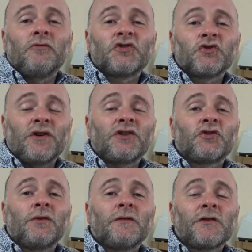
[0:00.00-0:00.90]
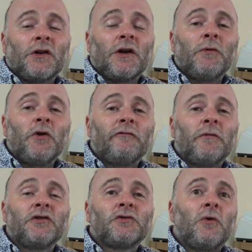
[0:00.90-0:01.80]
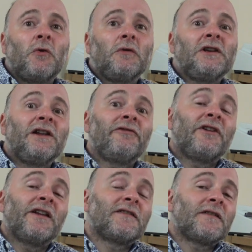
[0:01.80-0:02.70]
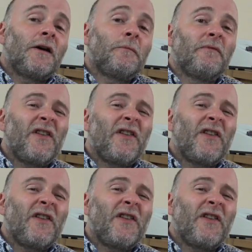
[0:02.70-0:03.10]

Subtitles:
restrictions on our movement or lifting some.